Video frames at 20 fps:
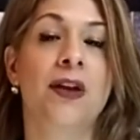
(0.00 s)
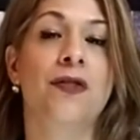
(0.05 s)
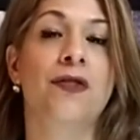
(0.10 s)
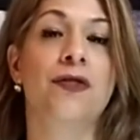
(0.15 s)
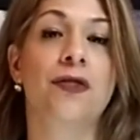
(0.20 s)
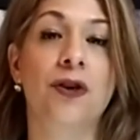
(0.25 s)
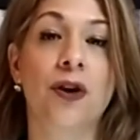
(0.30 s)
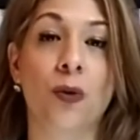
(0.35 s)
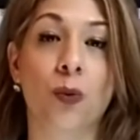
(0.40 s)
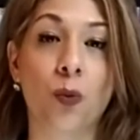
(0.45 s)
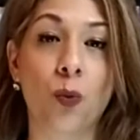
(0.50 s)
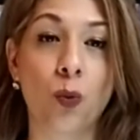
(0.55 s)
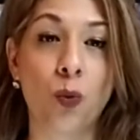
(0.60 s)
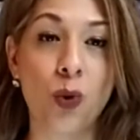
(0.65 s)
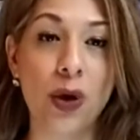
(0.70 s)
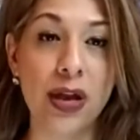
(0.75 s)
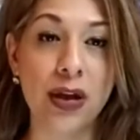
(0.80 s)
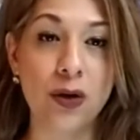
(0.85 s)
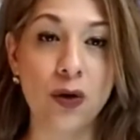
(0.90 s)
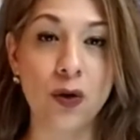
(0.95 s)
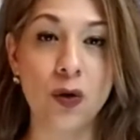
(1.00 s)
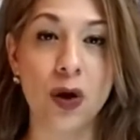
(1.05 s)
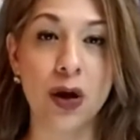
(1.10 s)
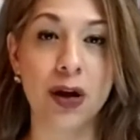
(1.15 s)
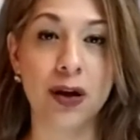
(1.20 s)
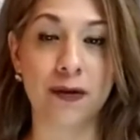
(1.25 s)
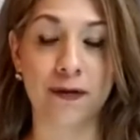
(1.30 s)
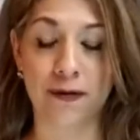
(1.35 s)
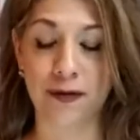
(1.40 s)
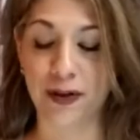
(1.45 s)
the will
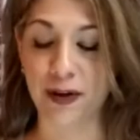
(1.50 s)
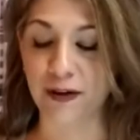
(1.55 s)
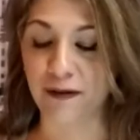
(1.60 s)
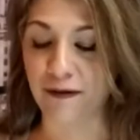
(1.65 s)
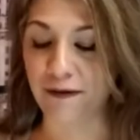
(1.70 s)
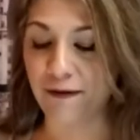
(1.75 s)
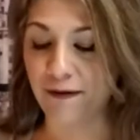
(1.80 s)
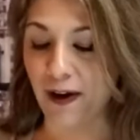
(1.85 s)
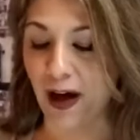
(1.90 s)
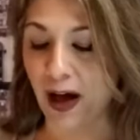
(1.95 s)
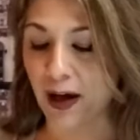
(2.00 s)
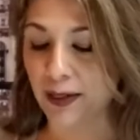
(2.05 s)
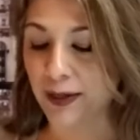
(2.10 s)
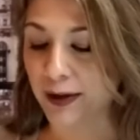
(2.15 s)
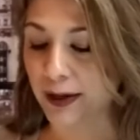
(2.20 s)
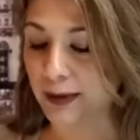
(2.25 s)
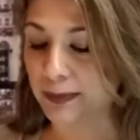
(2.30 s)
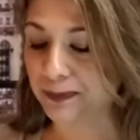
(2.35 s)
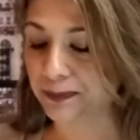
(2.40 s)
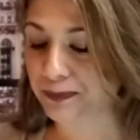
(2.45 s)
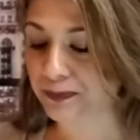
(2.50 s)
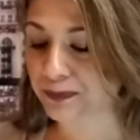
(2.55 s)
of the Father.